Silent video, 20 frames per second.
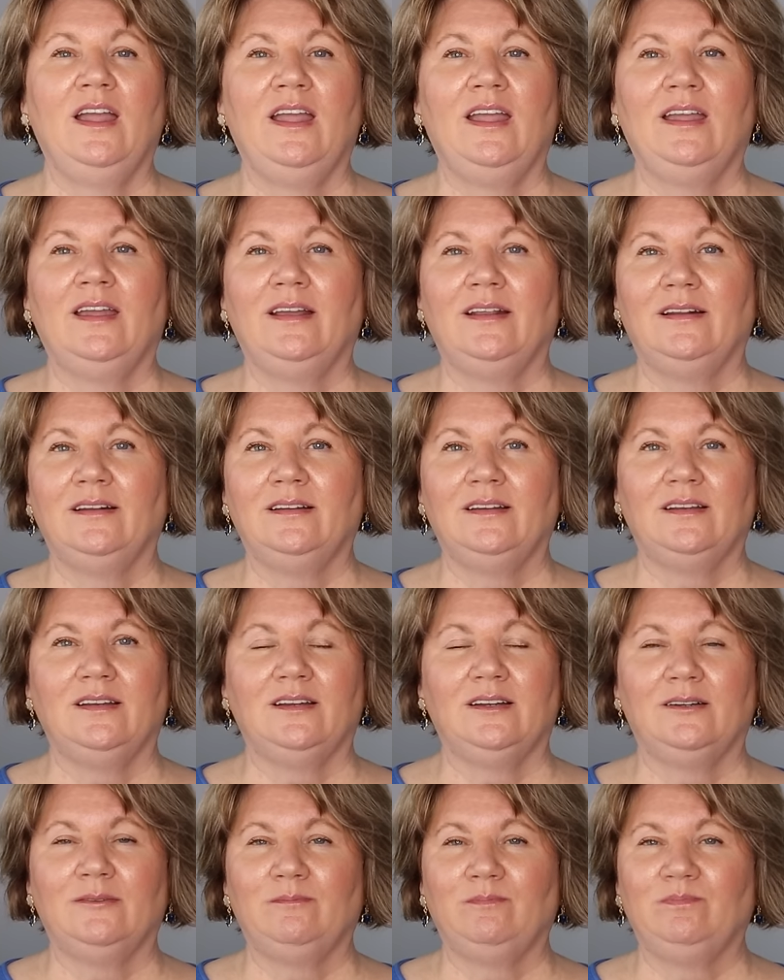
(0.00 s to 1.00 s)
and
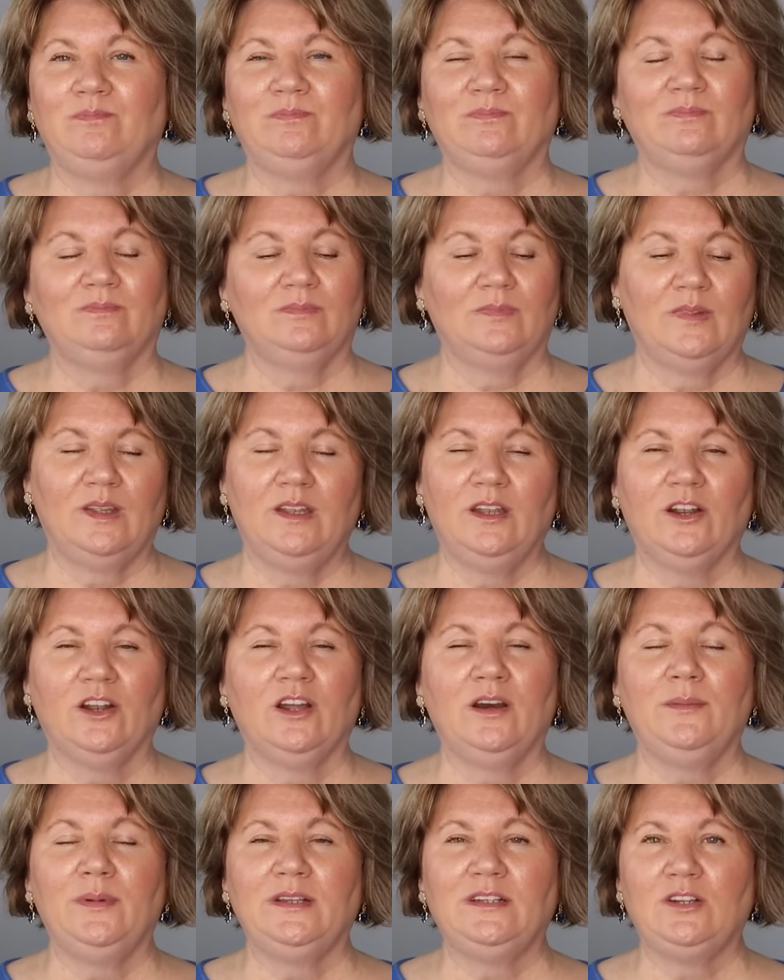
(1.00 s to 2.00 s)
um, you're
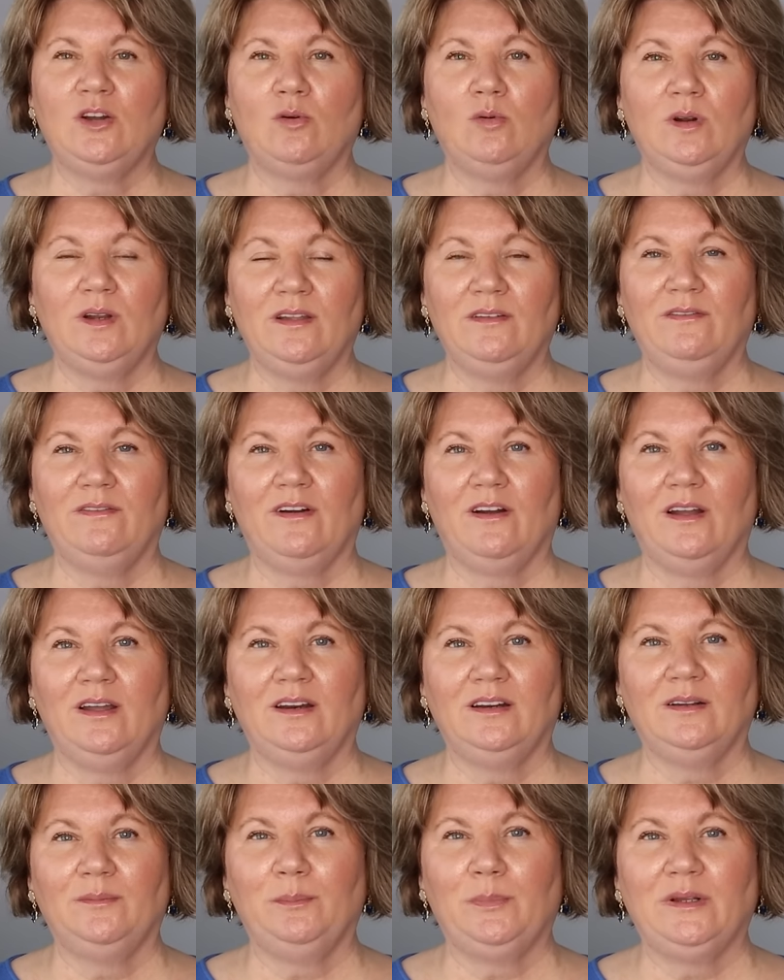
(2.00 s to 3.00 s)
going to be totally fine.